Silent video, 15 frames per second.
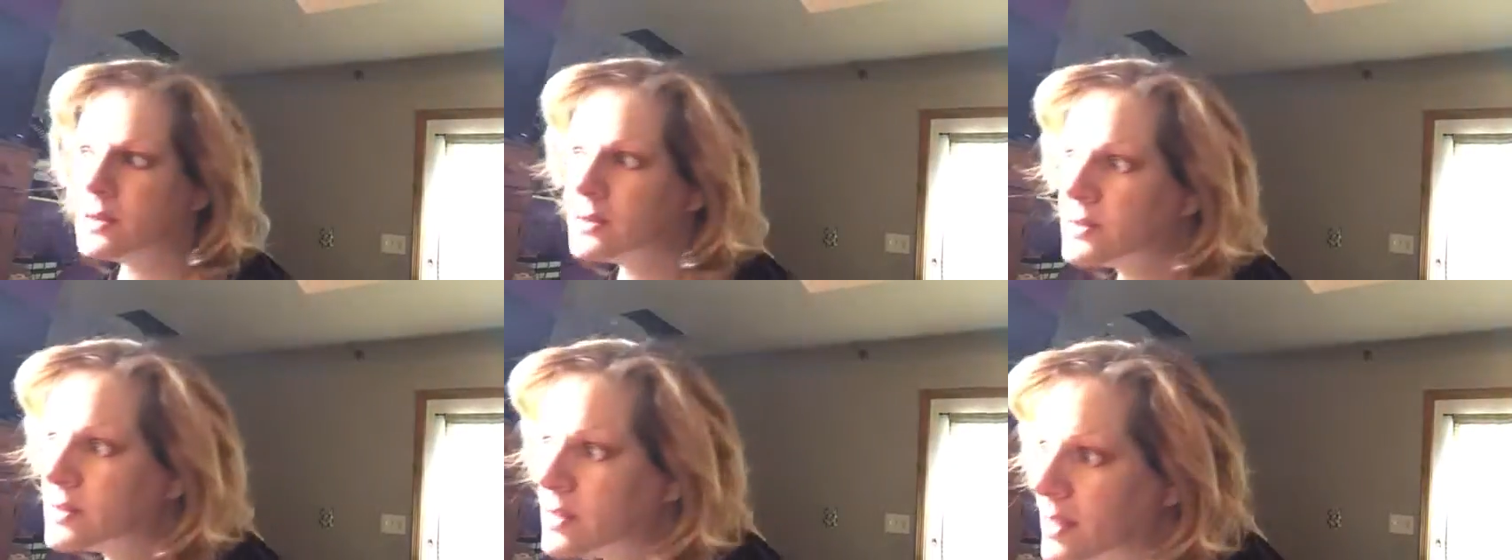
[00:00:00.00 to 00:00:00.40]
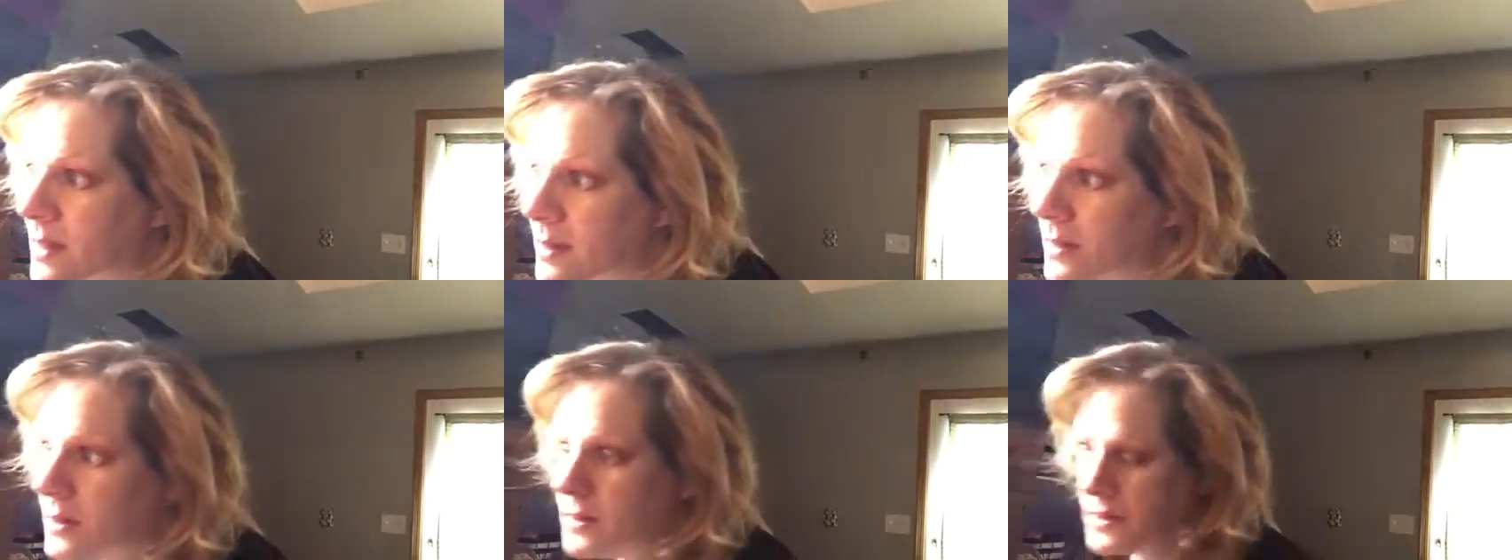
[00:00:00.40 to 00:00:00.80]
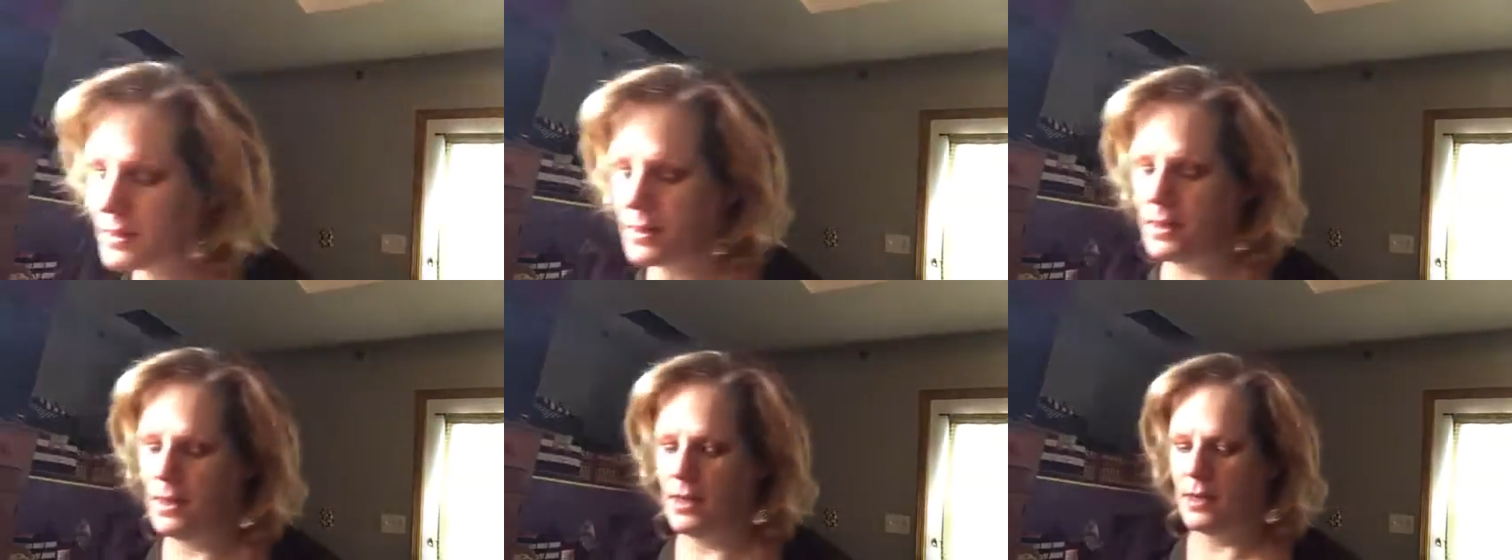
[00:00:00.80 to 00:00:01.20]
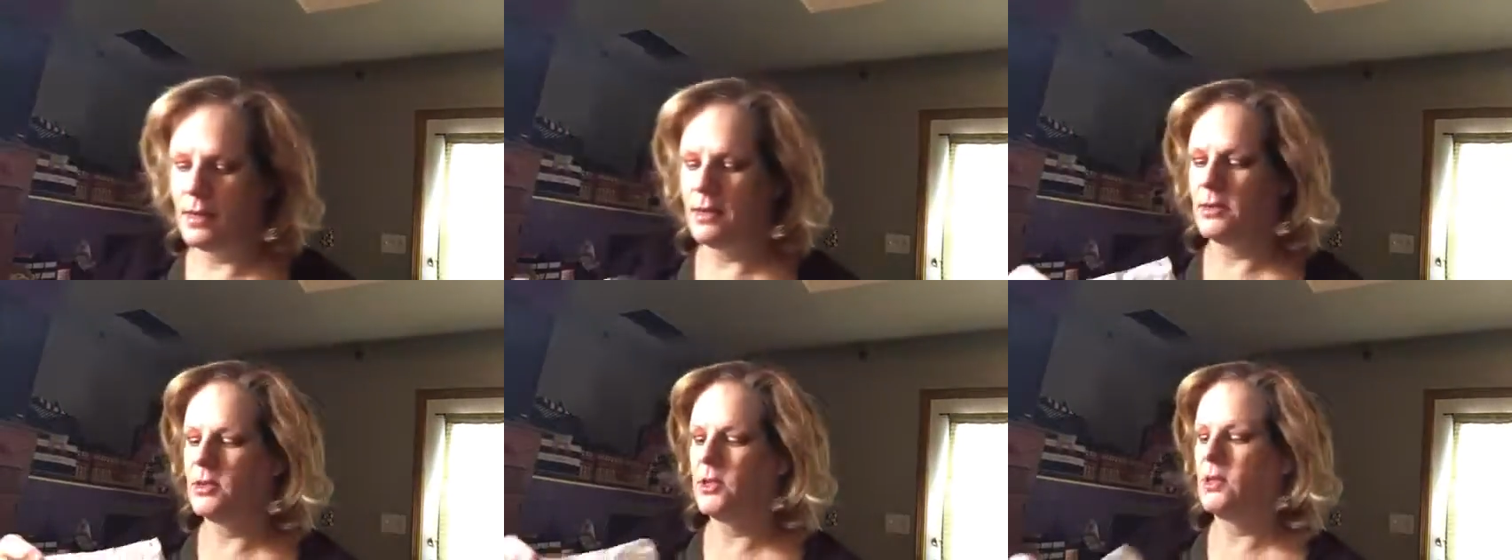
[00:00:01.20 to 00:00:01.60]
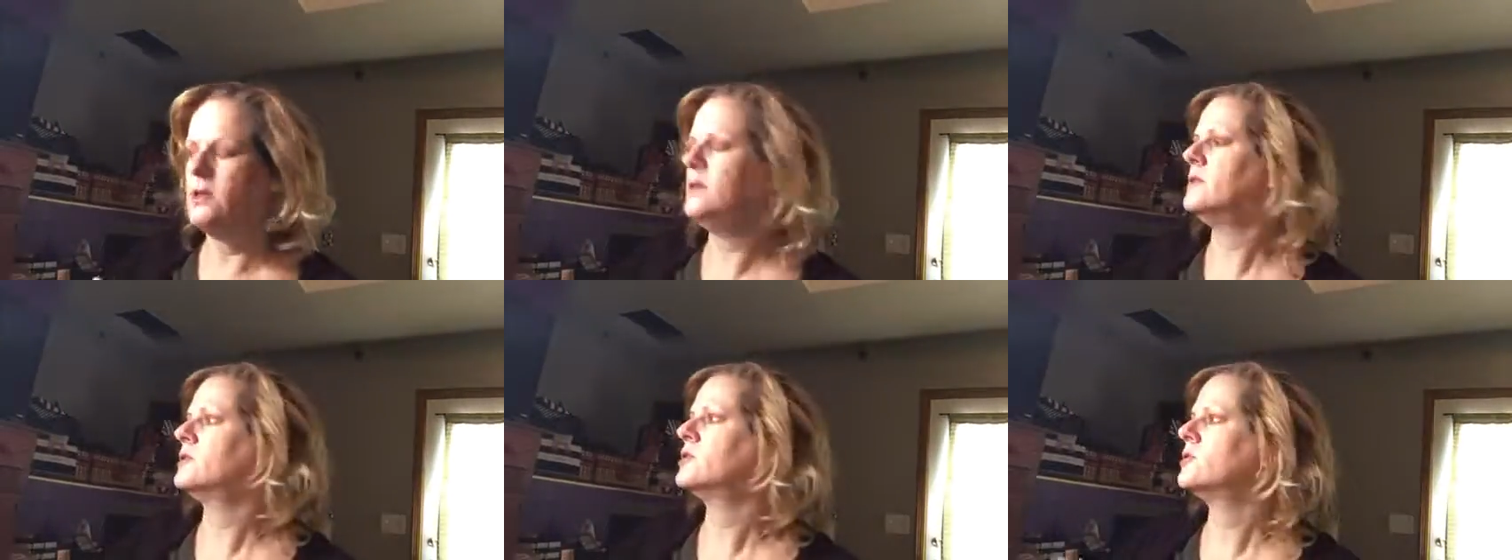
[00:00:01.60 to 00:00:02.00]
Just take a look. I'm going to show
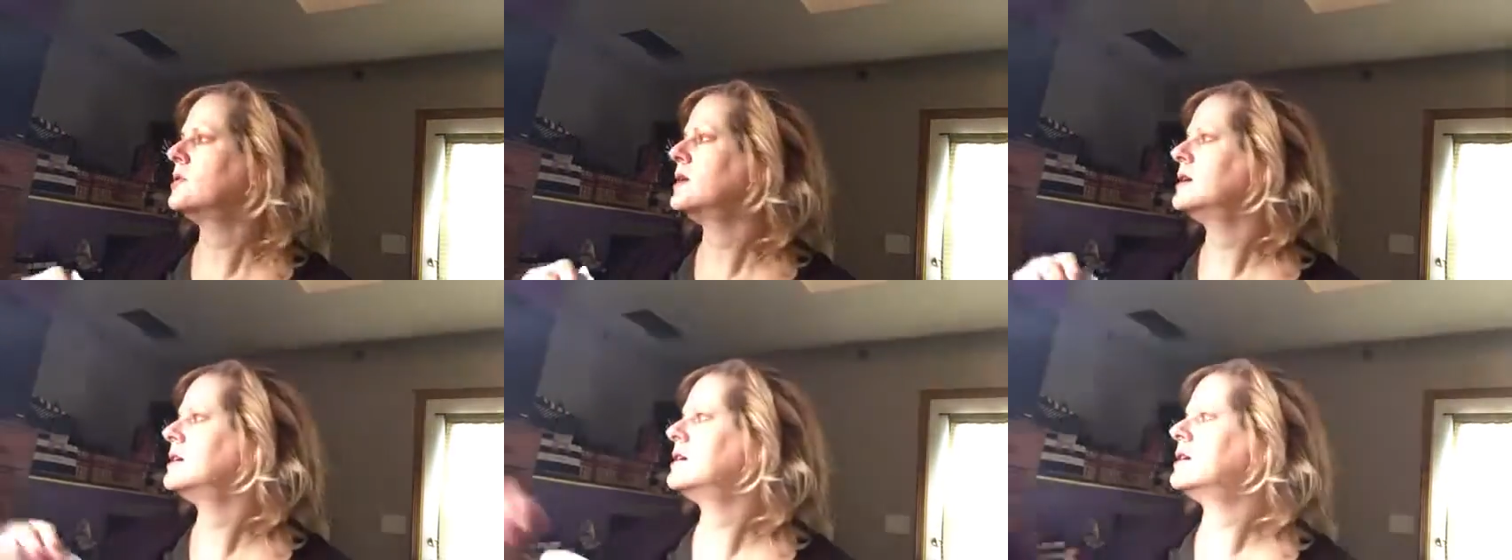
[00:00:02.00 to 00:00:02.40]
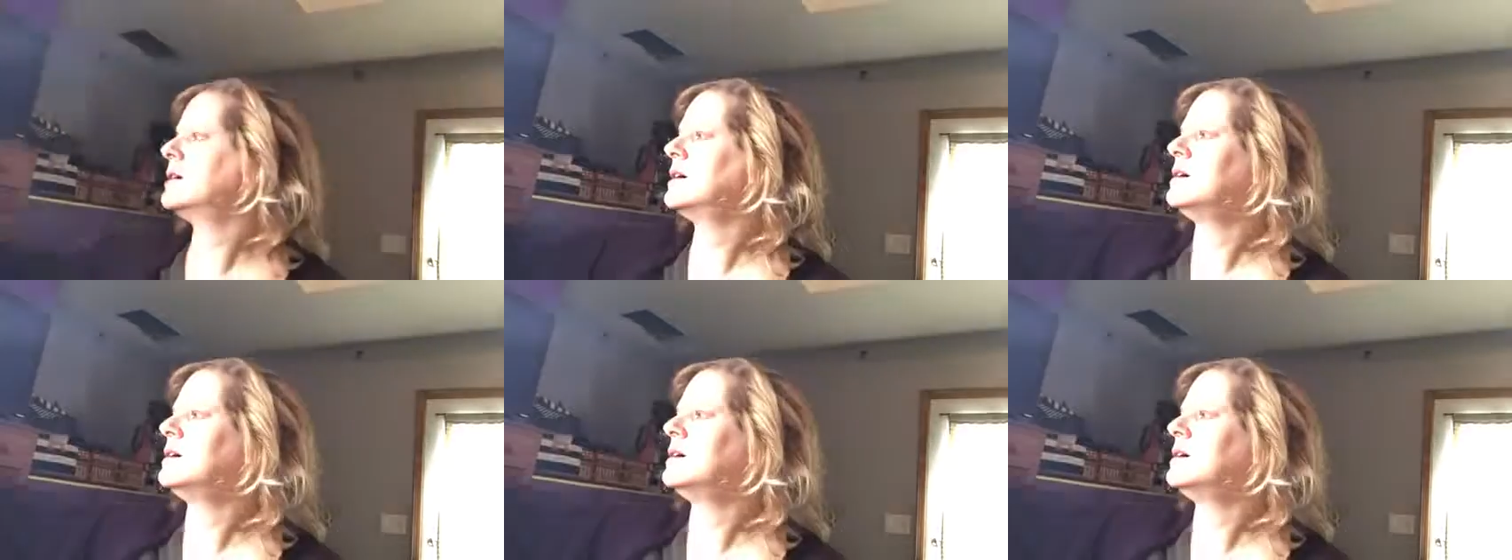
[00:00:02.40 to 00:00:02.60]
you a trick.